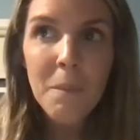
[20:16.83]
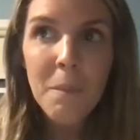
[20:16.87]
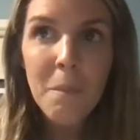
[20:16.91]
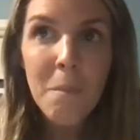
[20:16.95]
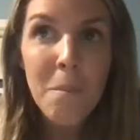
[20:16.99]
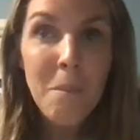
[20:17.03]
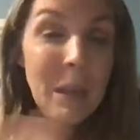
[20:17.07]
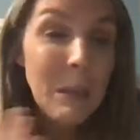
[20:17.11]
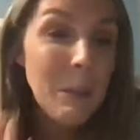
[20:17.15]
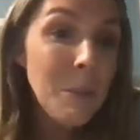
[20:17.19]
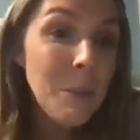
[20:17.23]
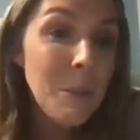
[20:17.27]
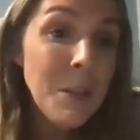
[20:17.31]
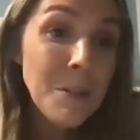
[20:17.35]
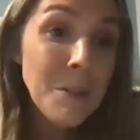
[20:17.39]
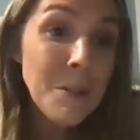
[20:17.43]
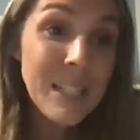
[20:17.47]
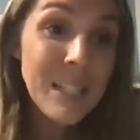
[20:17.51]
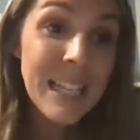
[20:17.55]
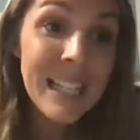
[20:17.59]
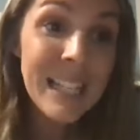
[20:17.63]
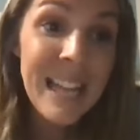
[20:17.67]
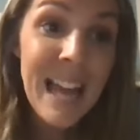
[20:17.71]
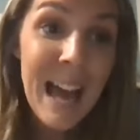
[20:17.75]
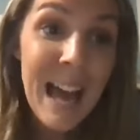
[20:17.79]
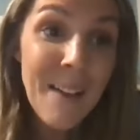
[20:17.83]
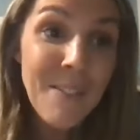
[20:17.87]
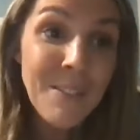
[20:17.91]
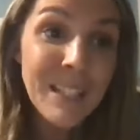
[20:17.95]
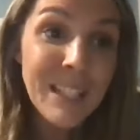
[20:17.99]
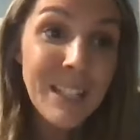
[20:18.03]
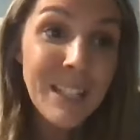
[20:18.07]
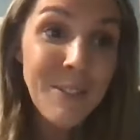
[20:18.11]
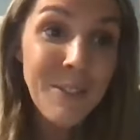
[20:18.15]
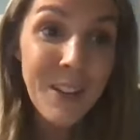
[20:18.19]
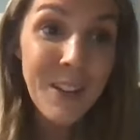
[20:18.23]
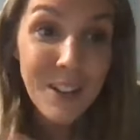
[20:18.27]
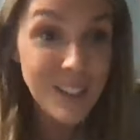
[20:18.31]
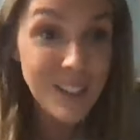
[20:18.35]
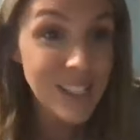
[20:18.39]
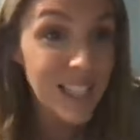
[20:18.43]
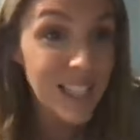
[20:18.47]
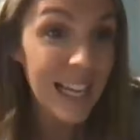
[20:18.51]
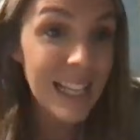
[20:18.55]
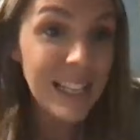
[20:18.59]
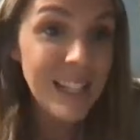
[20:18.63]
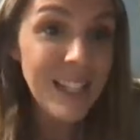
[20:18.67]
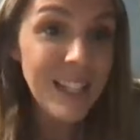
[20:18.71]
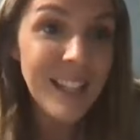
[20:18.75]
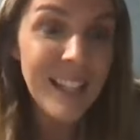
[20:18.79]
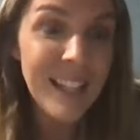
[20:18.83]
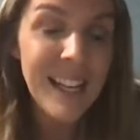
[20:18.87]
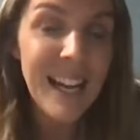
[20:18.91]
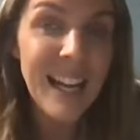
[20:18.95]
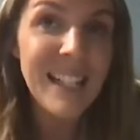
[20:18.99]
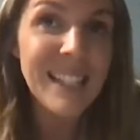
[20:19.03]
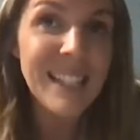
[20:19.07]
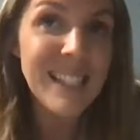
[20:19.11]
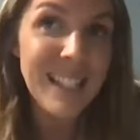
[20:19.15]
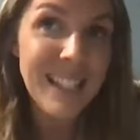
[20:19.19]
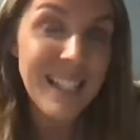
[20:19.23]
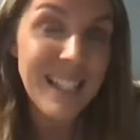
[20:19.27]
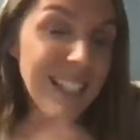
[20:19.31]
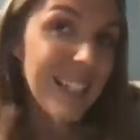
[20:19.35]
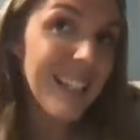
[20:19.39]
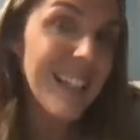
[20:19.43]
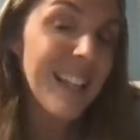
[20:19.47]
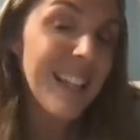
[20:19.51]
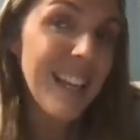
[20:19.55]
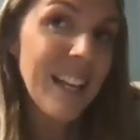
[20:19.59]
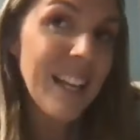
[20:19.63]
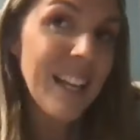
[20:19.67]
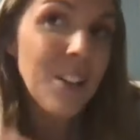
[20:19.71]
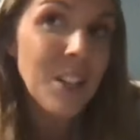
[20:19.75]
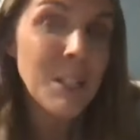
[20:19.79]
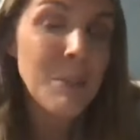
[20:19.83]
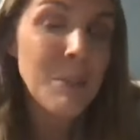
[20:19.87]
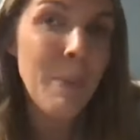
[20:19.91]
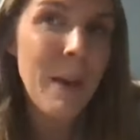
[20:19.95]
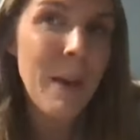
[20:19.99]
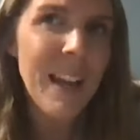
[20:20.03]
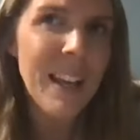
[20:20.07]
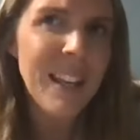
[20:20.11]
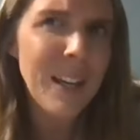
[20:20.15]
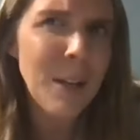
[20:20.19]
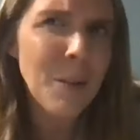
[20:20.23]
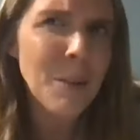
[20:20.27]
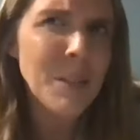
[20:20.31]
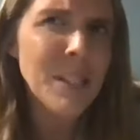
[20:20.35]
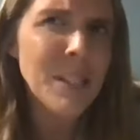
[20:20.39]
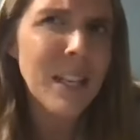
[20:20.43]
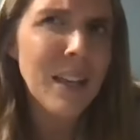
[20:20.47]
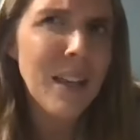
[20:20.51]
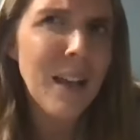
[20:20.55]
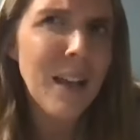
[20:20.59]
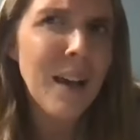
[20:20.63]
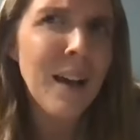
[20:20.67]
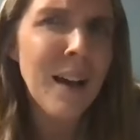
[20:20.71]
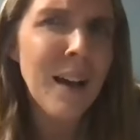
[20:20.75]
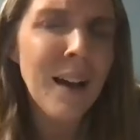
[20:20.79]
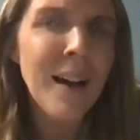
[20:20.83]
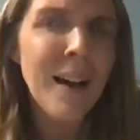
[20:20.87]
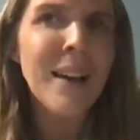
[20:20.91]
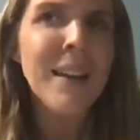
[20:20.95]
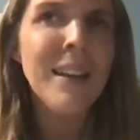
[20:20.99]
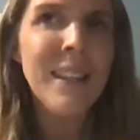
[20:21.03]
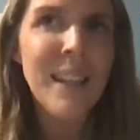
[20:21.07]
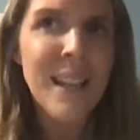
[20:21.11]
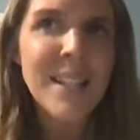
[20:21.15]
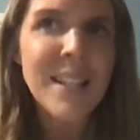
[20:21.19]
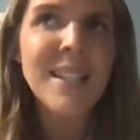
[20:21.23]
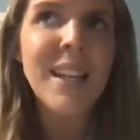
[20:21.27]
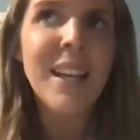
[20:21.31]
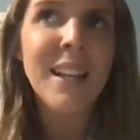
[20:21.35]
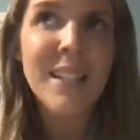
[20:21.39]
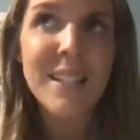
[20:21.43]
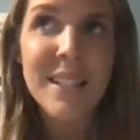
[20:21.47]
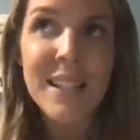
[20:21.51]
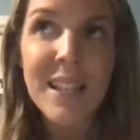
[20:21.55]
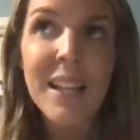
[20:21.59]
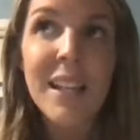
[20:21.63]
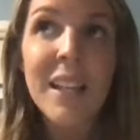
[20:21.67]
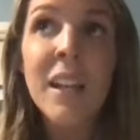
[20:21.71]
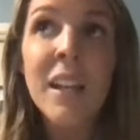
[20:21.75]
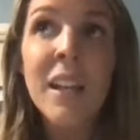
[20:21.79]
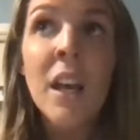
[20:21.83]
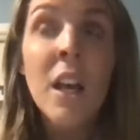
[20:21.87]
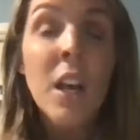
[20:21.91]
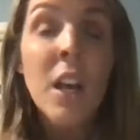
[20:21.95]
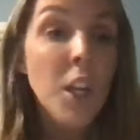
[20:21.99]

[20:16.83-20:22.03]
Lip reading: Maybe you didn't have any fears. I thought that I didn't. And then I looked back and I was like, yes, I did.